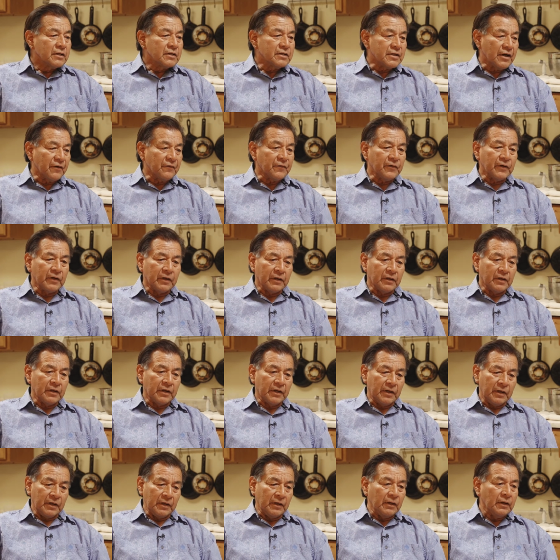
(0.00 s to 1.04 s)

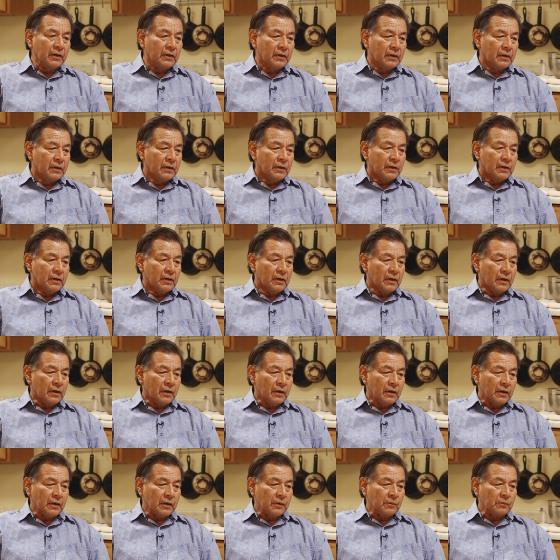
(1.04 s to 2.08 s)
definitely
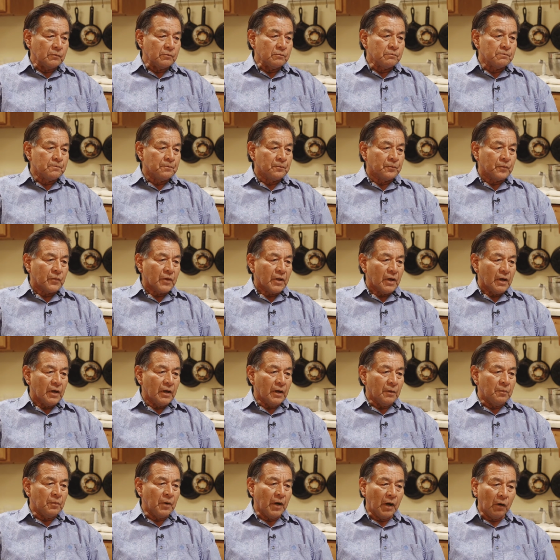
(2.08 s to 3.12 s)
um,
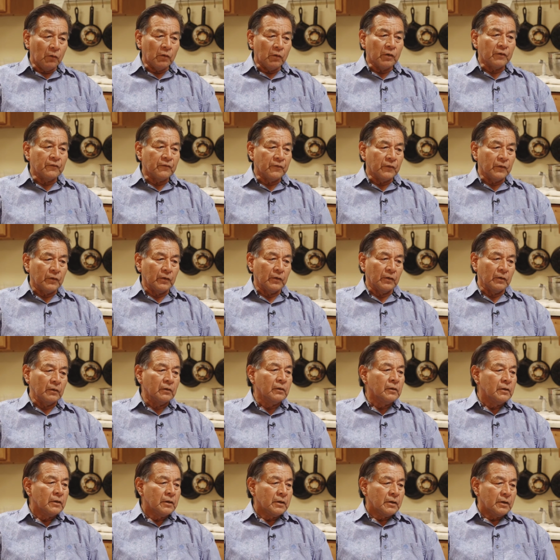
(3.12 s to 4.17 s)
a powerful
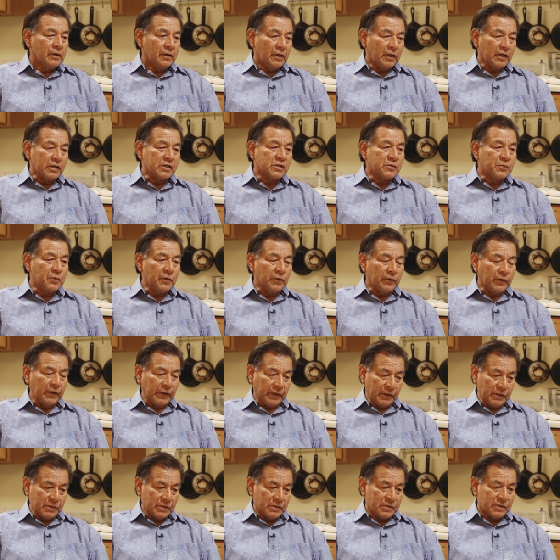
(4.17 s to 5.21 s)

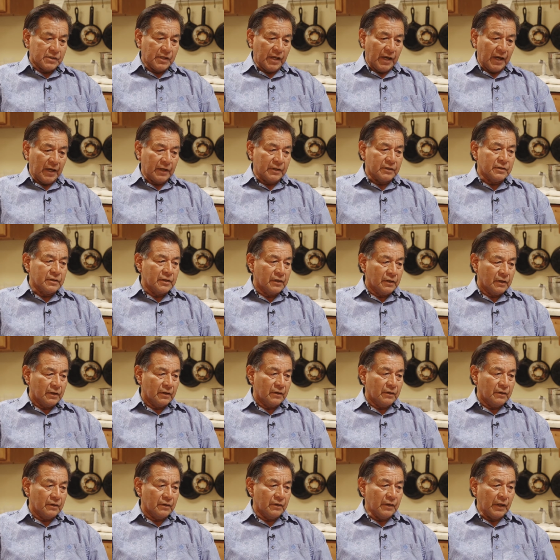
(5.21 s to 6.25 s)
experience that
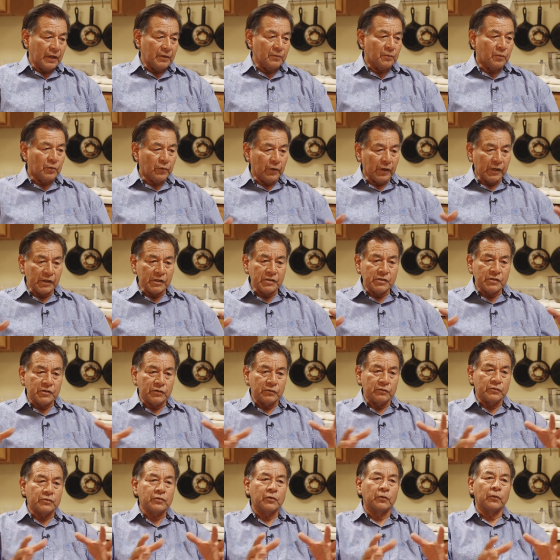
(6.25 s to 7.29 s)
that brings
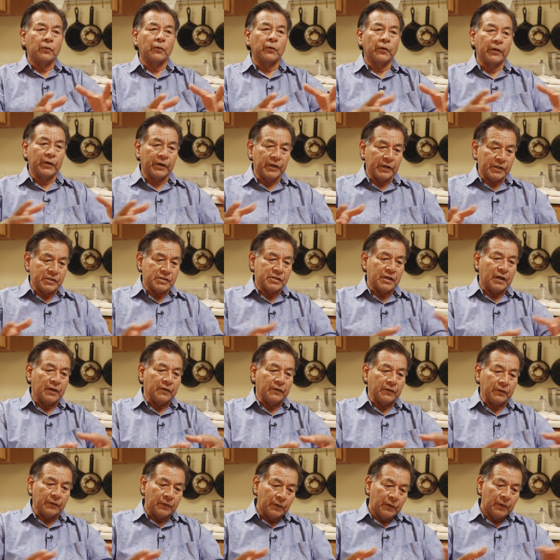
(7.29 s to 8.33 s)
you toward each
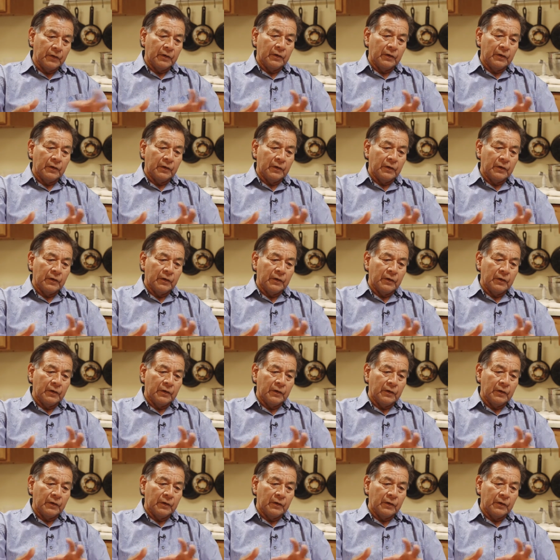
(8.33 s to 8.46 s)
other.